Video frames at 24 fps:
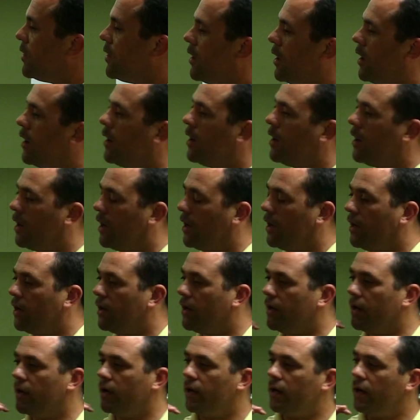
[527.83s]

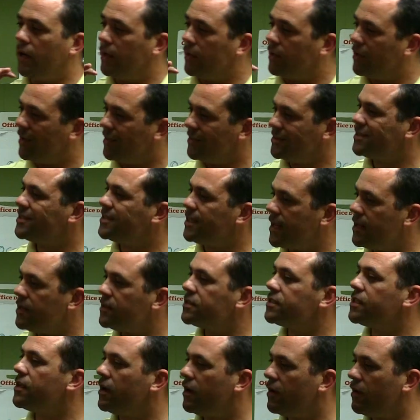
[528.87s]
a
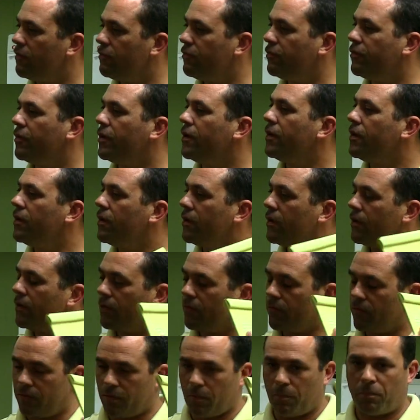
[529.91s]
sense of
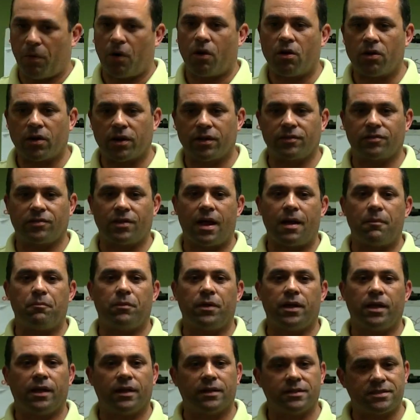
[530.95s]
the park is not
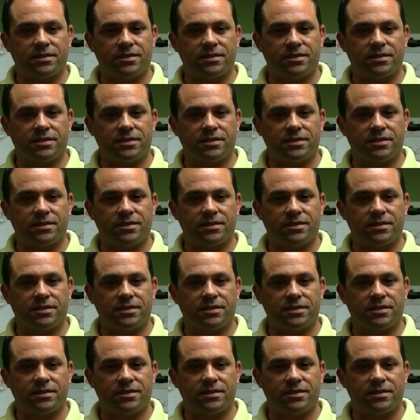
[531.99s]
being a